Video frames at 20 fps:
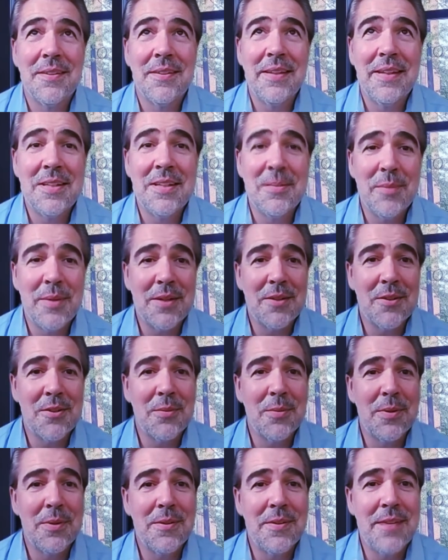late in my
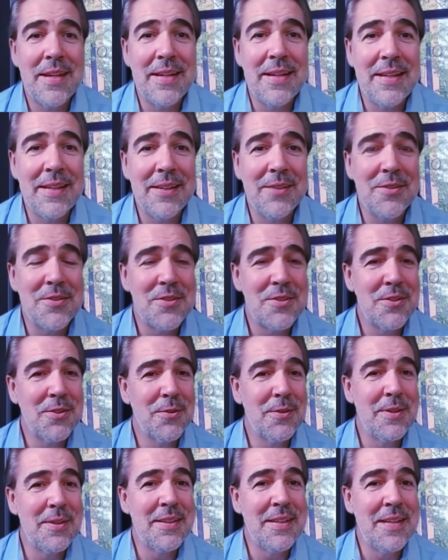career, that English
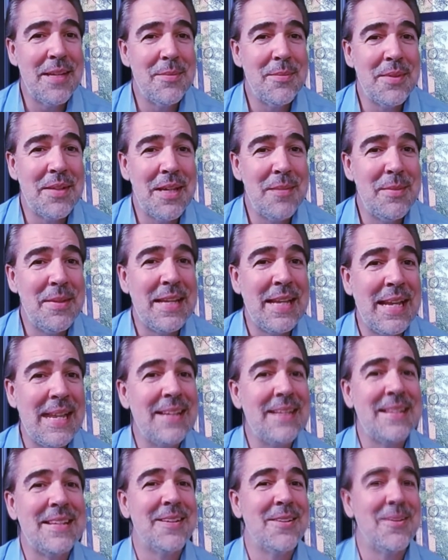degree came came in
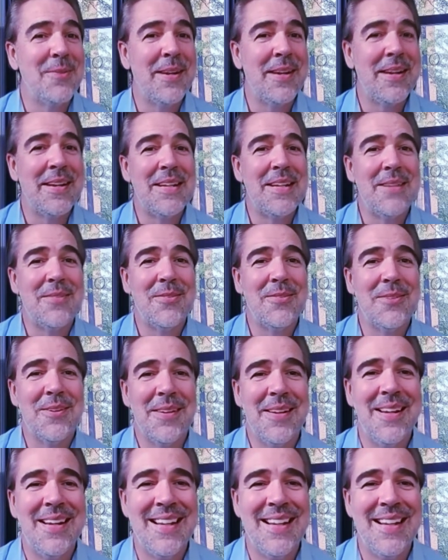handy in a way I never